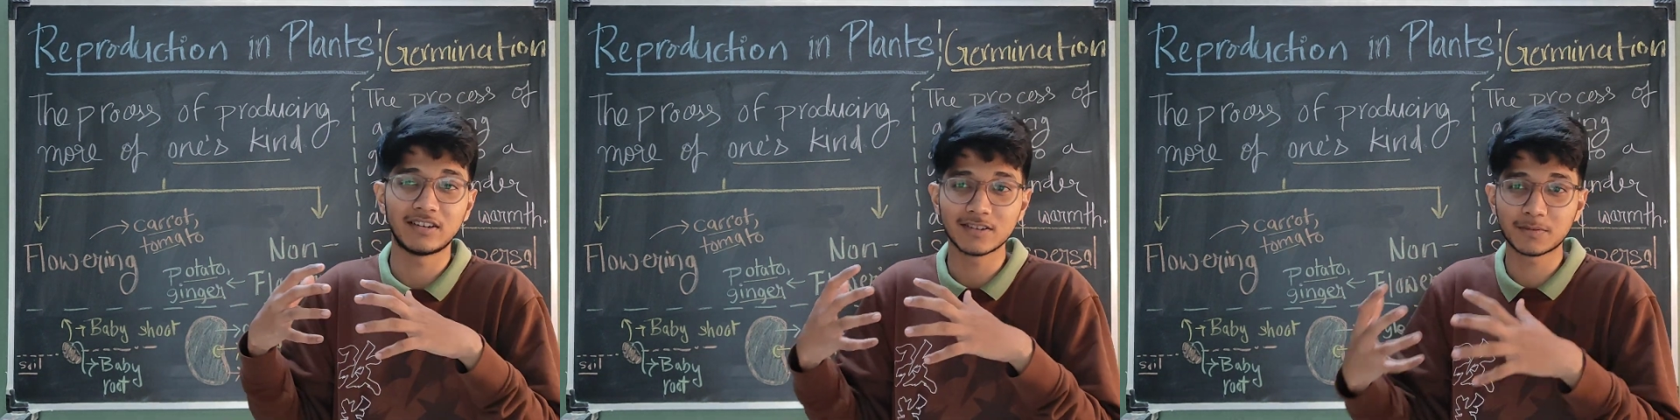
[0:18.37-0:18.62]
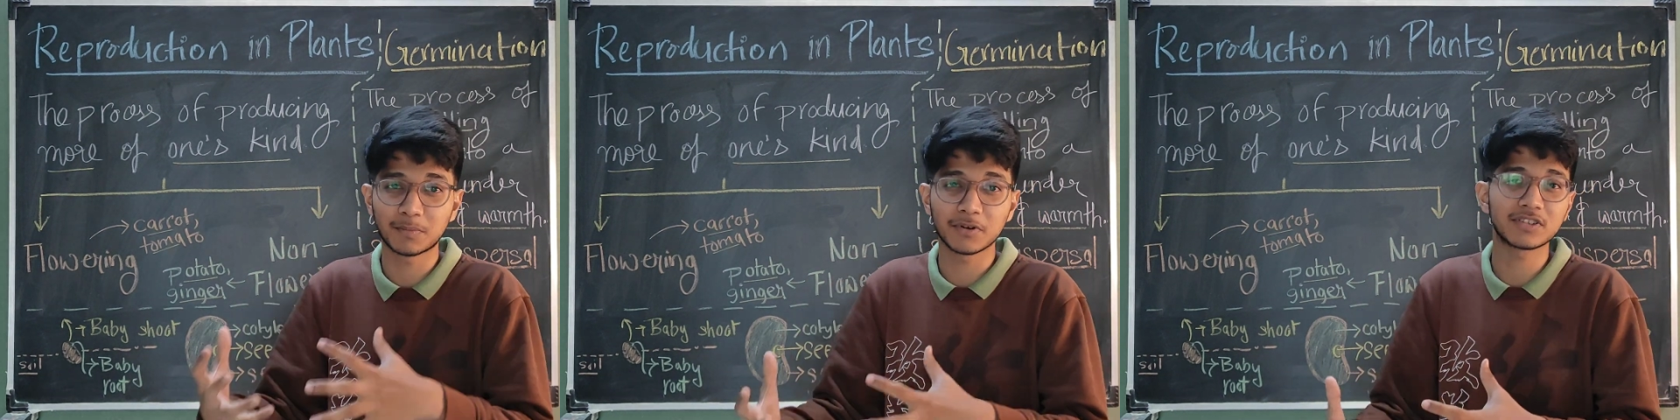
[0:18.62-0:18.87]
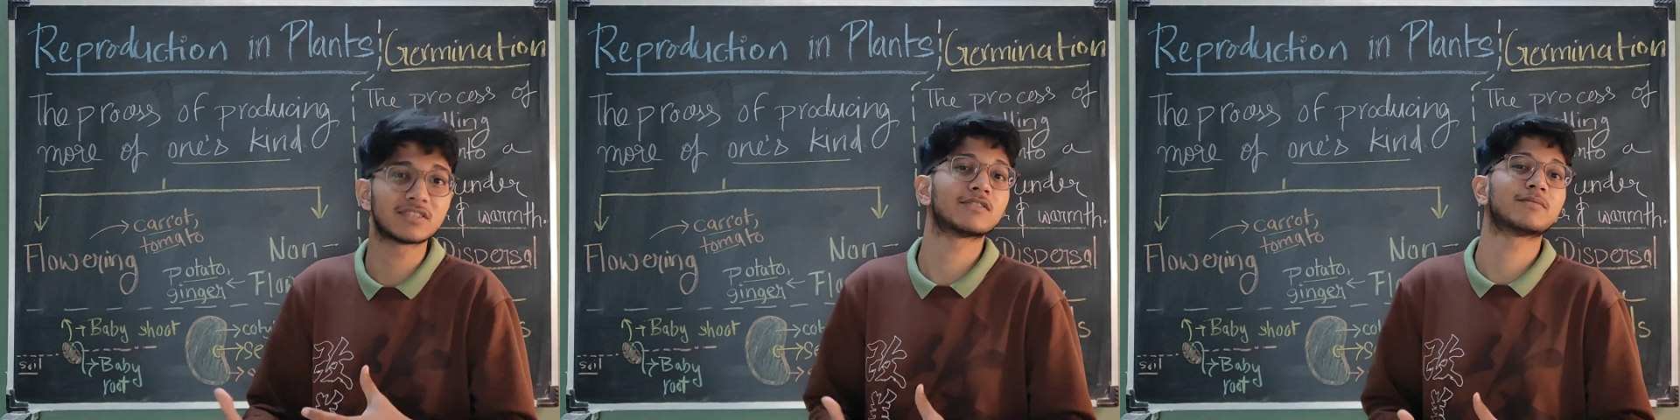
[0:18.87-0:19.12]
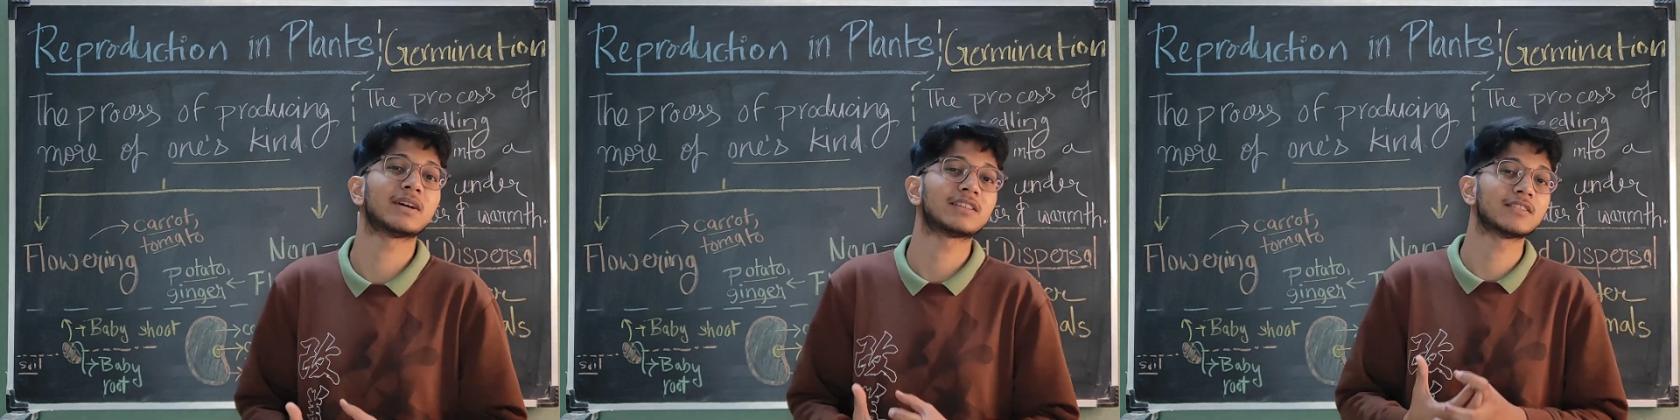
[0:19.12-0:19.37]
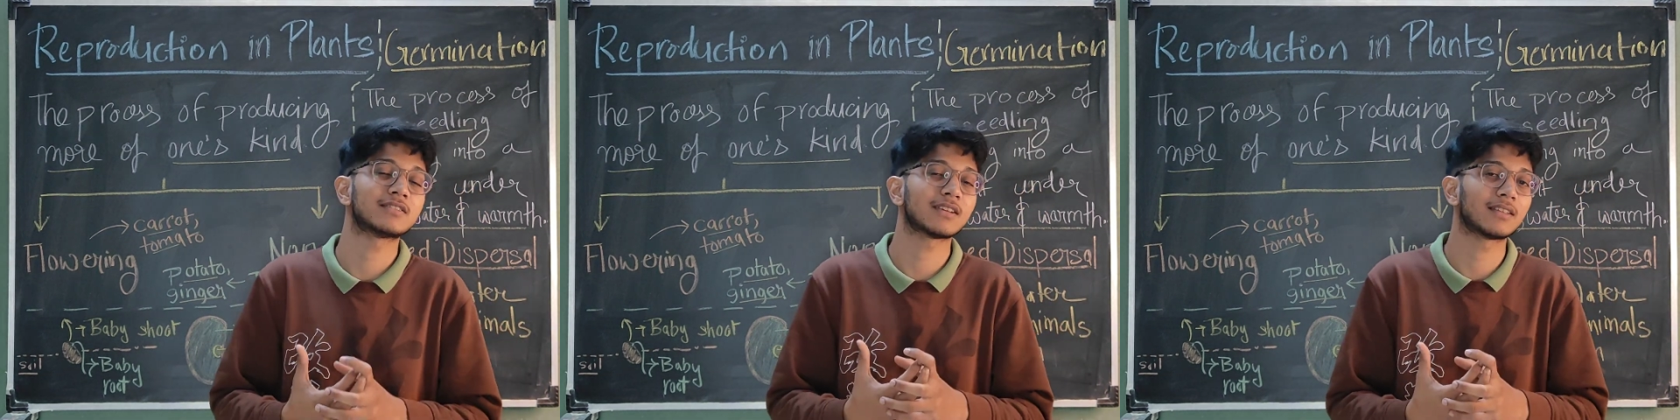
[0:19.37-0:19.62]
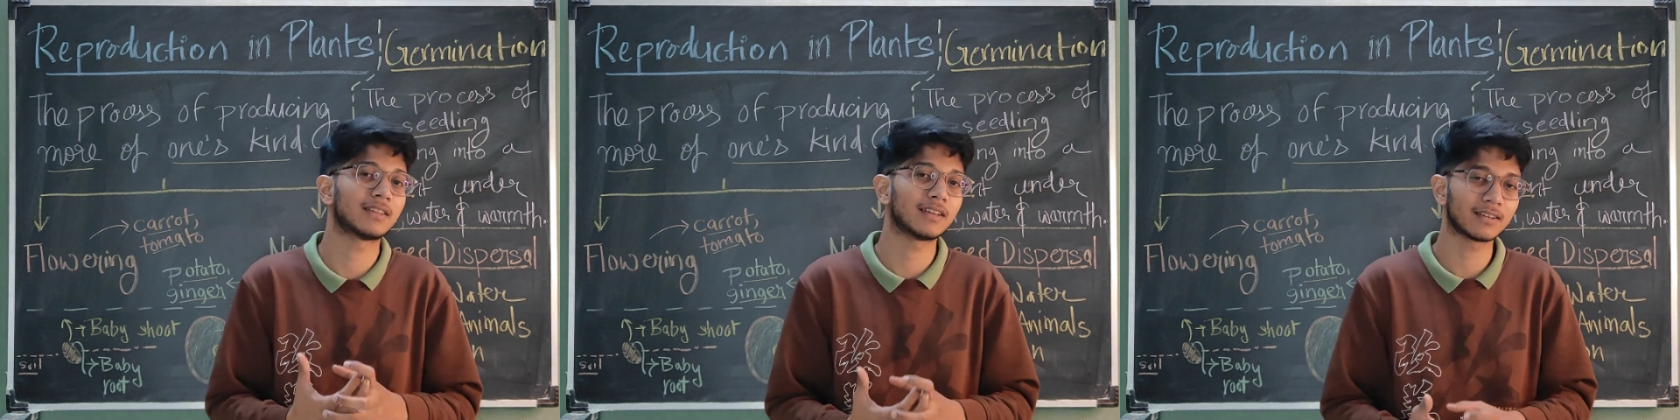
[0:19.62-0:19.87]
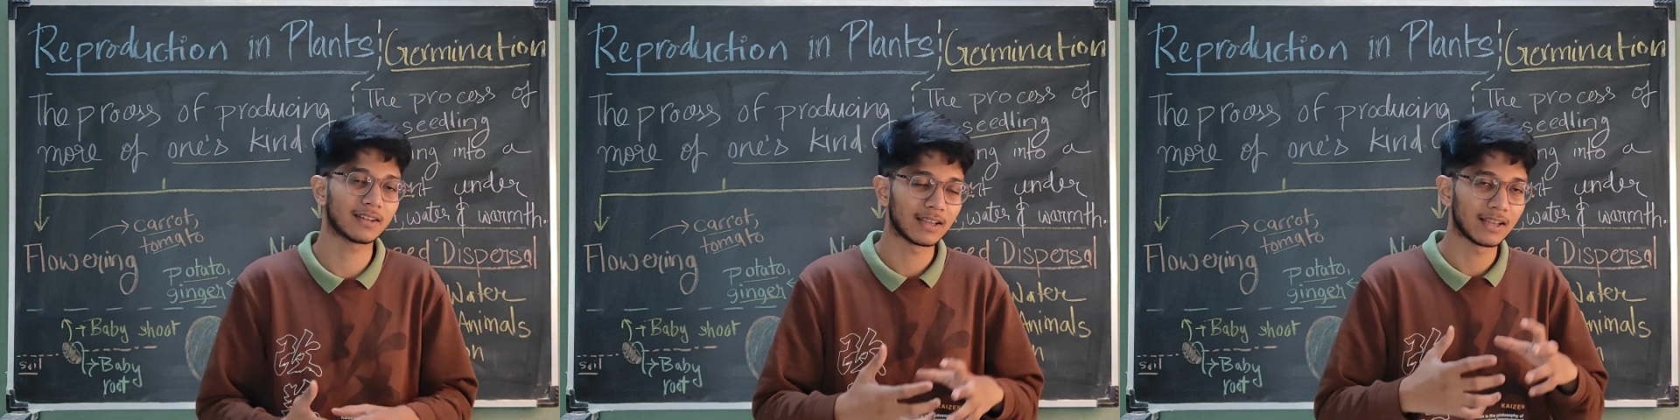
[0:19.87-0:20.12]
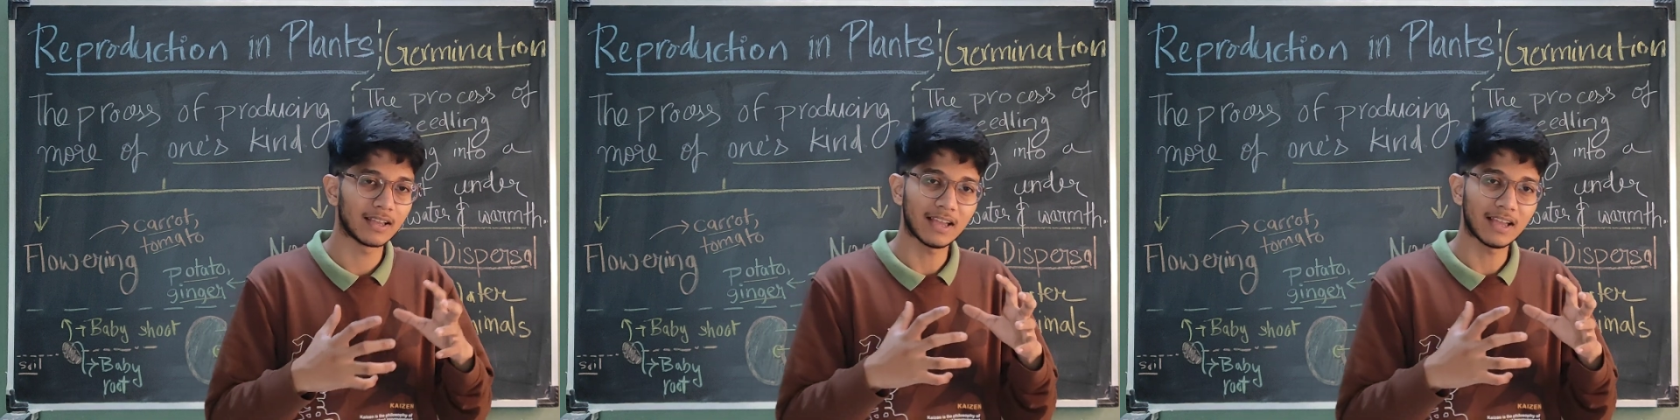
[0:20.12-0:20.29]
dispersive methods are there,